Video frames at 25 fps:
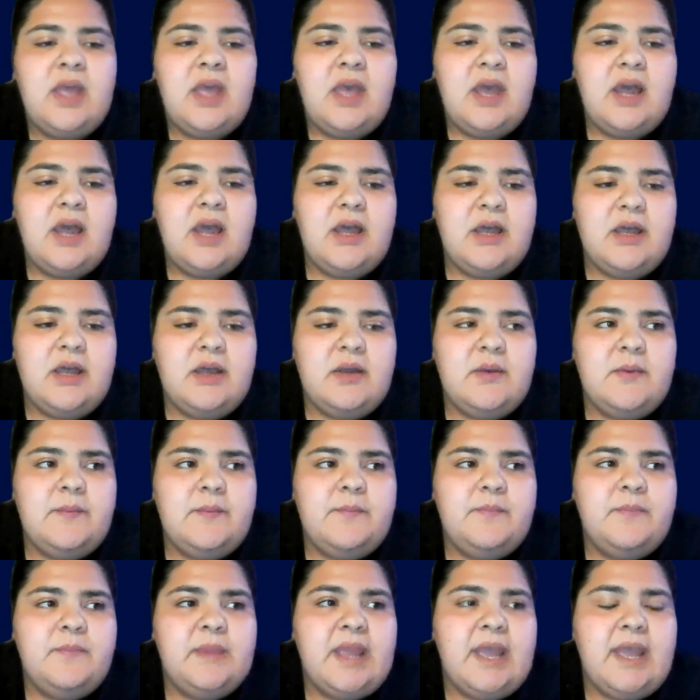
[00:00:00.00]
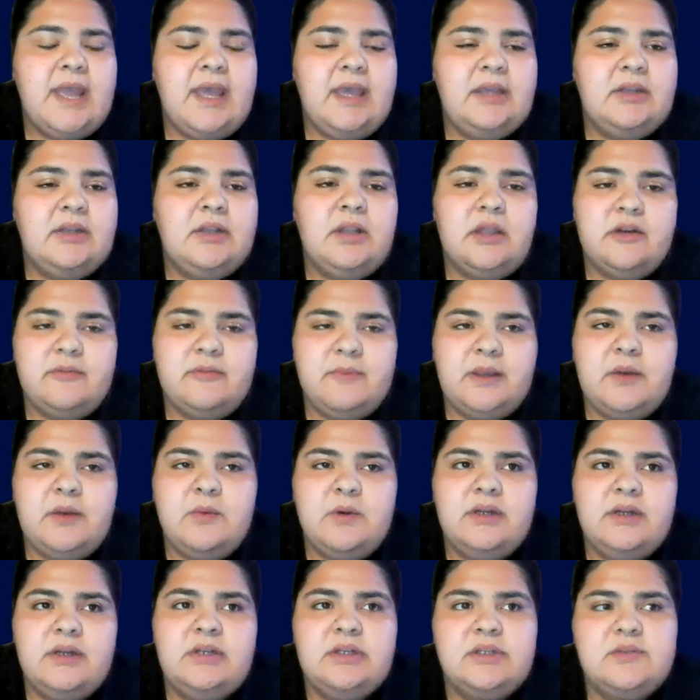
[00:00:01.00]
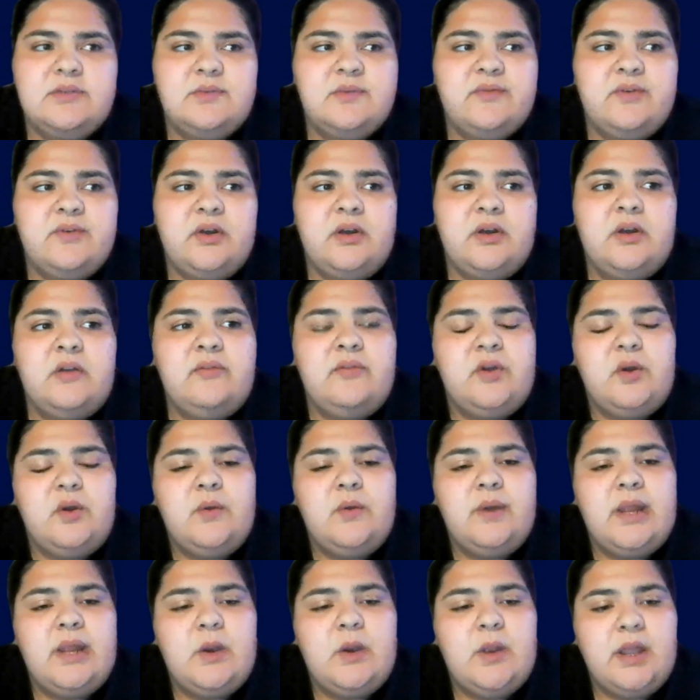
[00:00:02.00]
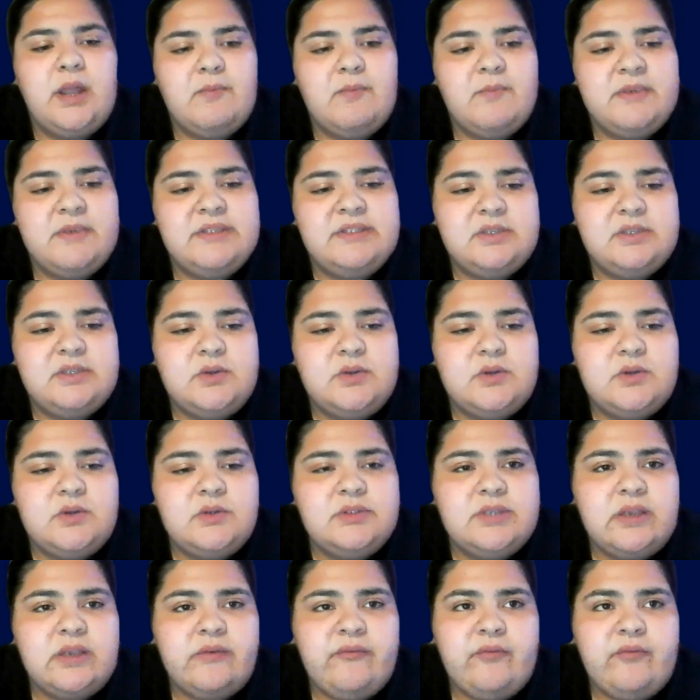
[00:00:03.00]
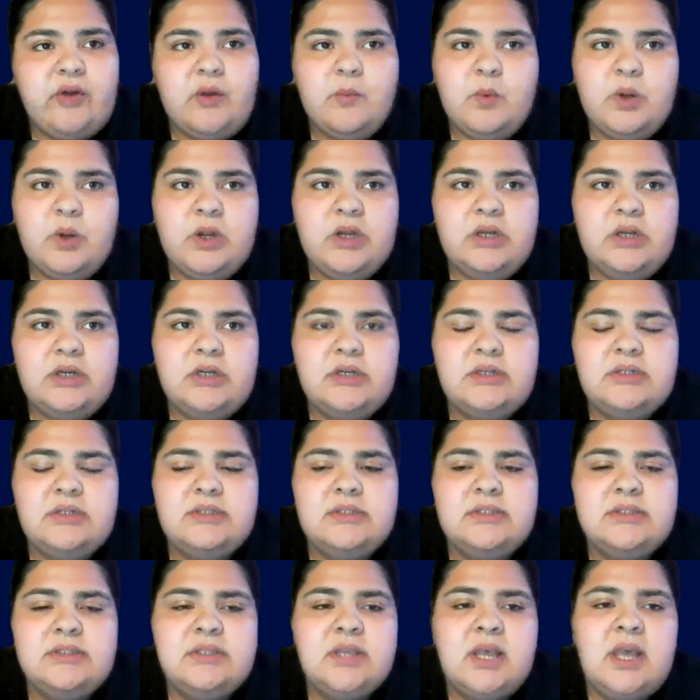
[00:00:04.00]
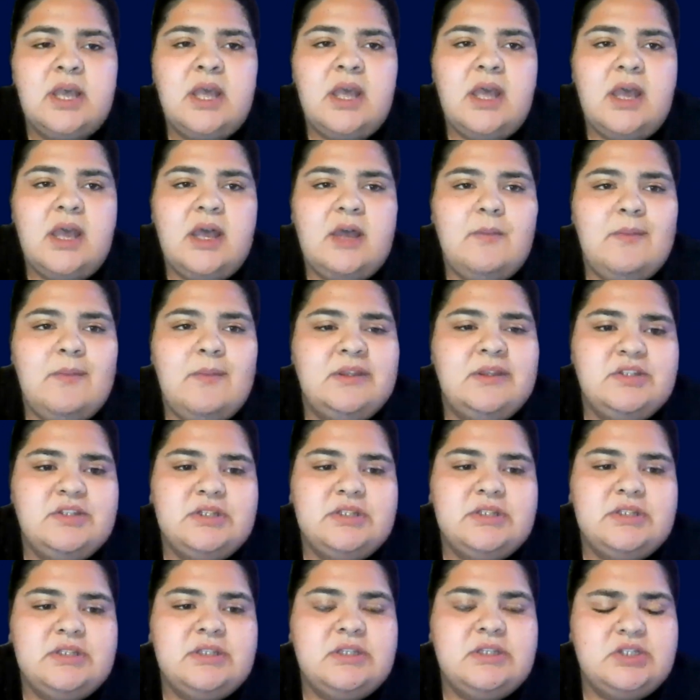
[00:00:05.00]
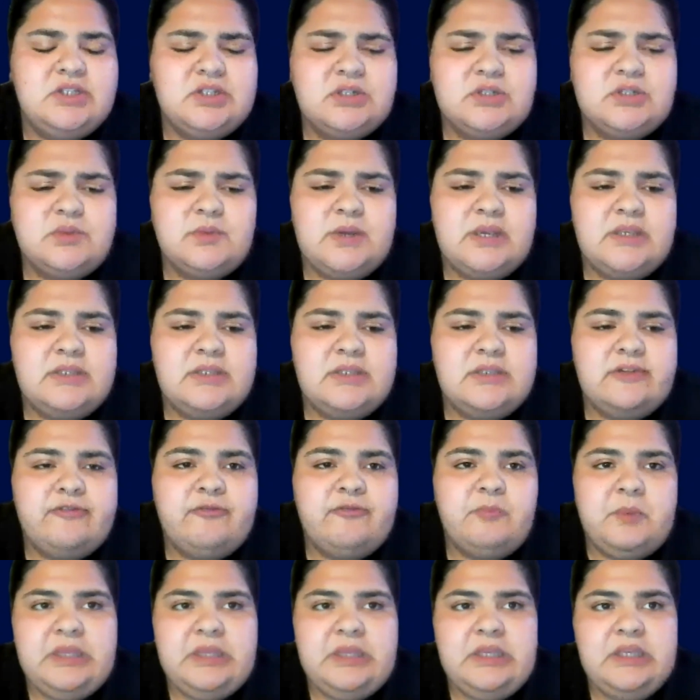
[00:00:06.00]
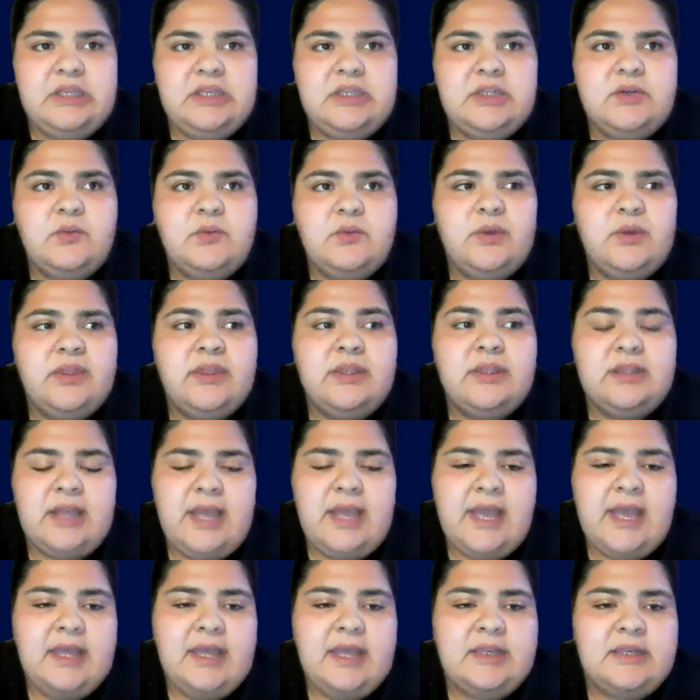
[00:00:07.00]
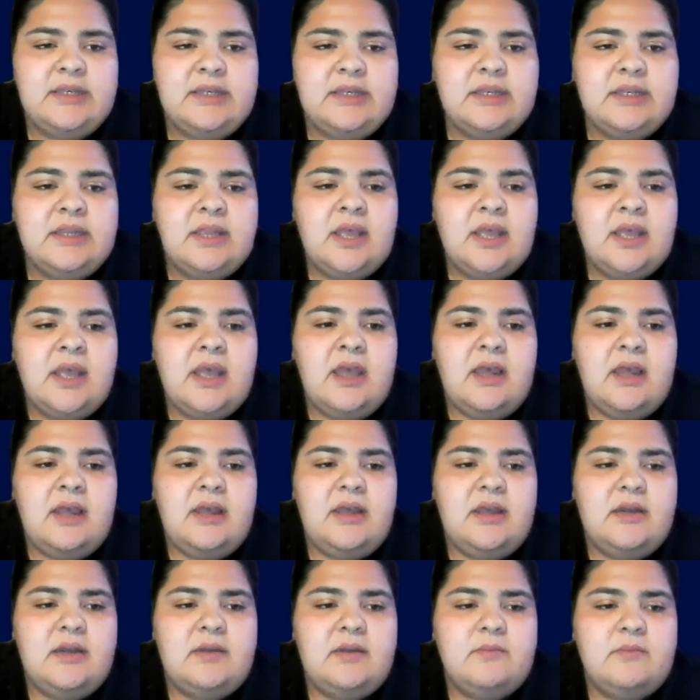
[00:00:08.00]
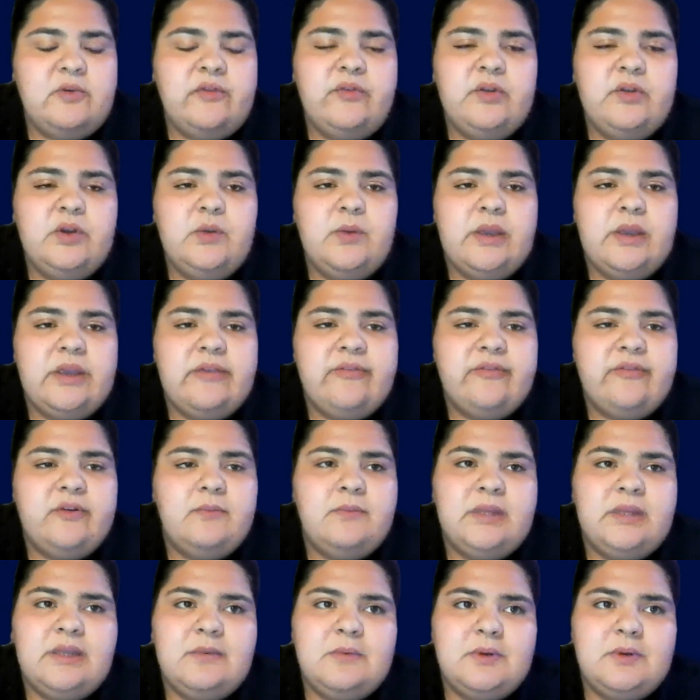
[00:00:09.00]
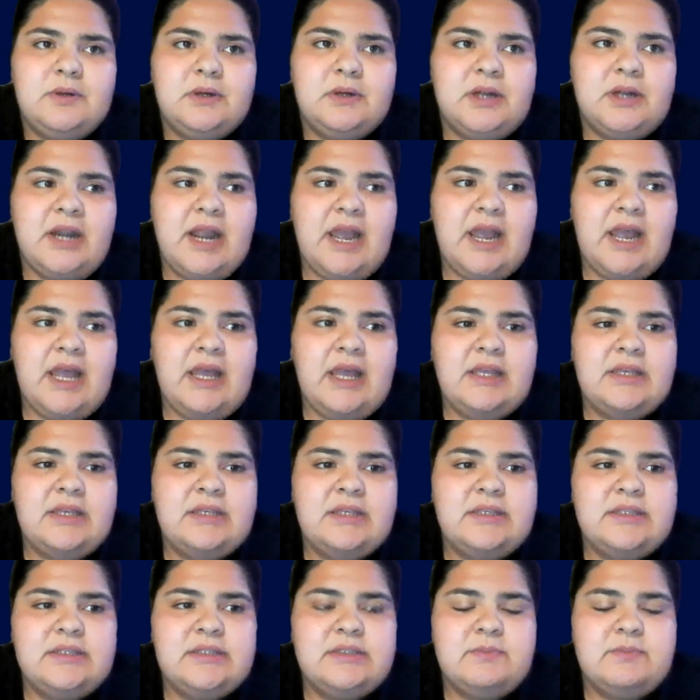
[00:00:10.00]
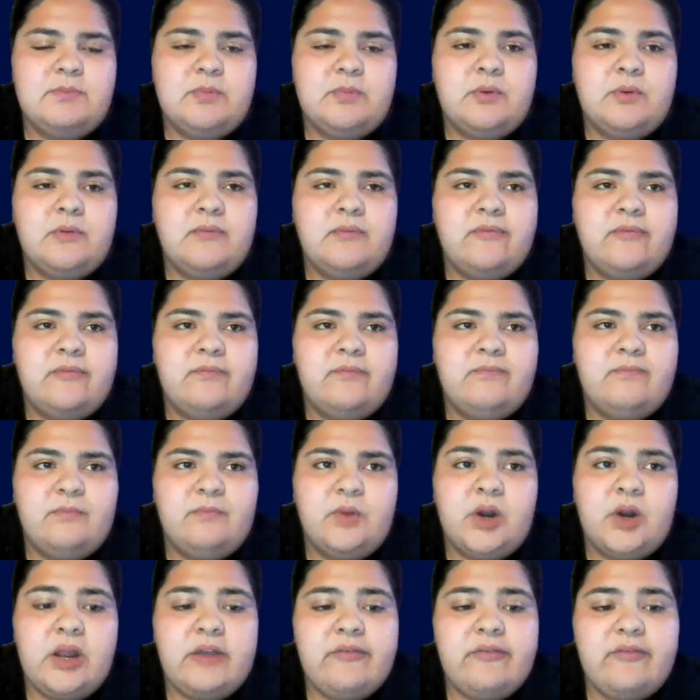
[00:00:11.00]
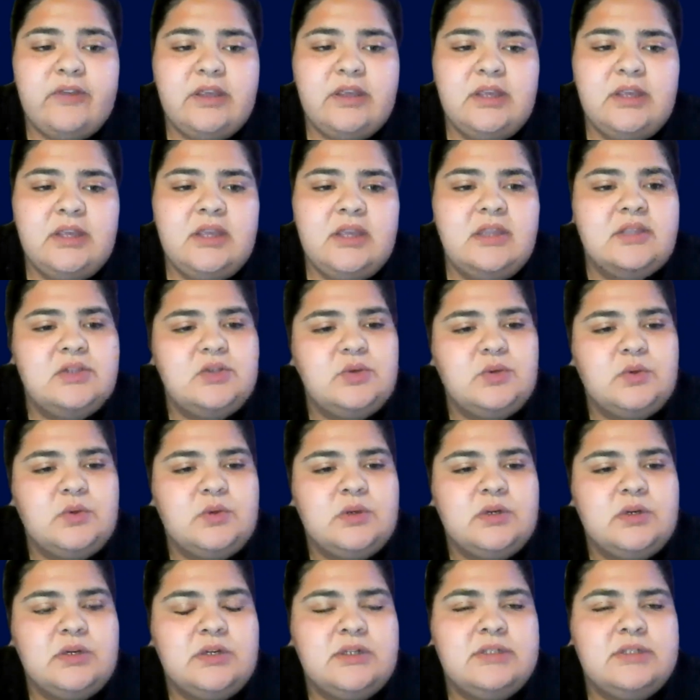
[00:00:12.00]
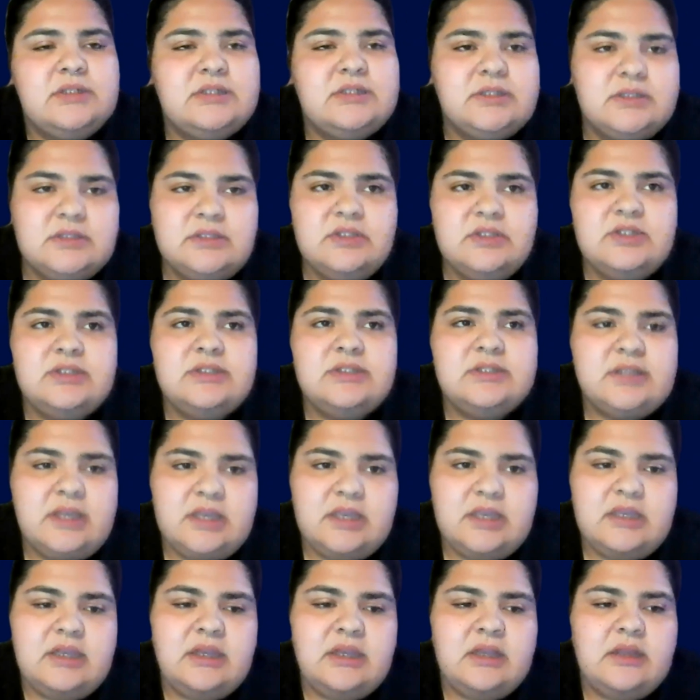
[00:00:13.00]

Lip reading: And a lot of my work does revolve around campesinos and farm workers, and just indigenous ways of being with land, moving away from labor as profit towards just like